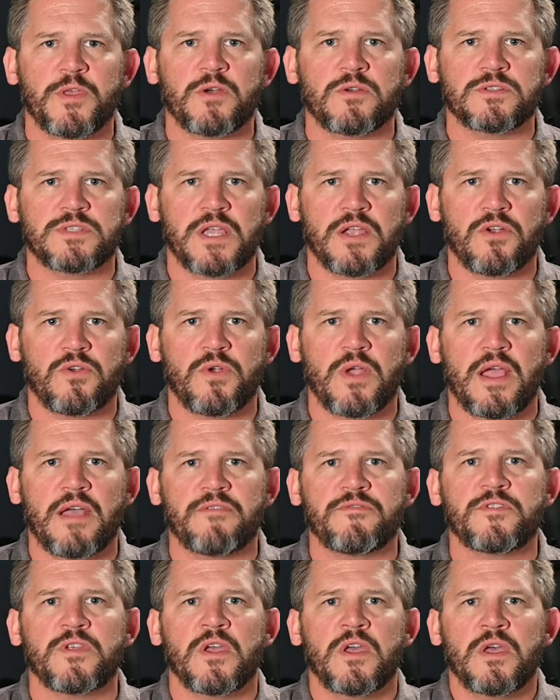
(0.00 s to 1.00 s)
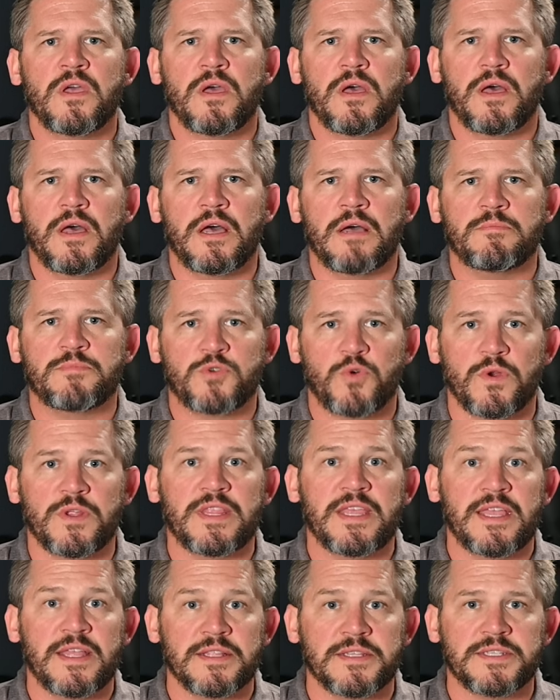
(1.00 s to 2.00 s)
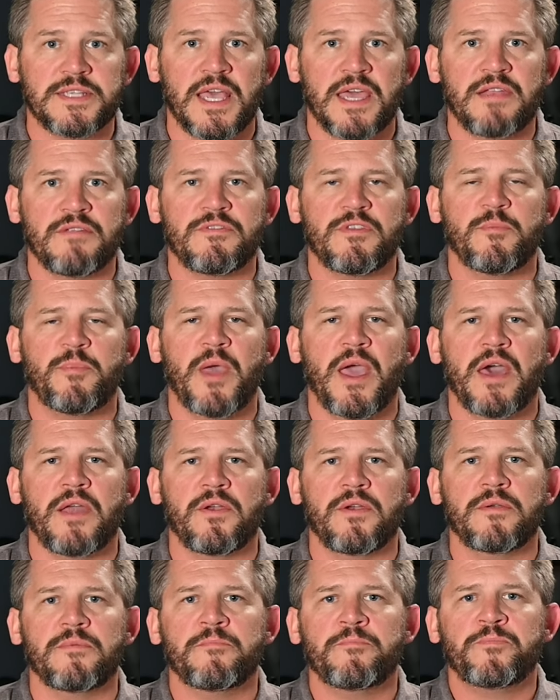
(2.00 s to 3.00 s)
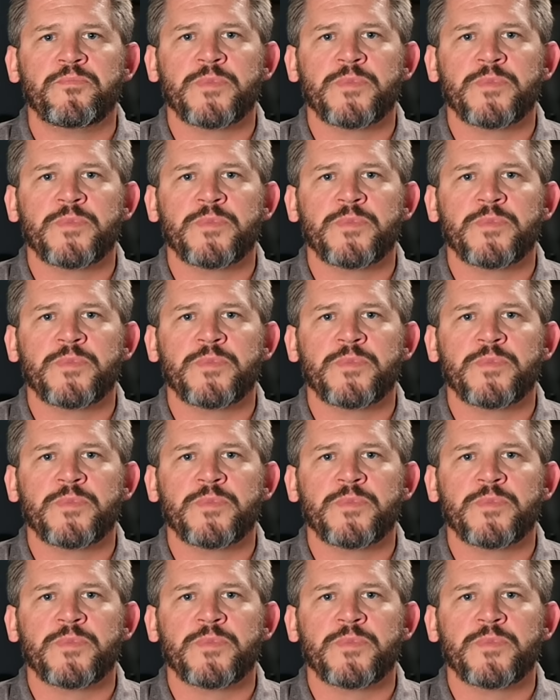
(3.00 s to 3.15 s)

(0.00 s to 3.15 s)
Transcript: those aircraft toward the inside of the pattern.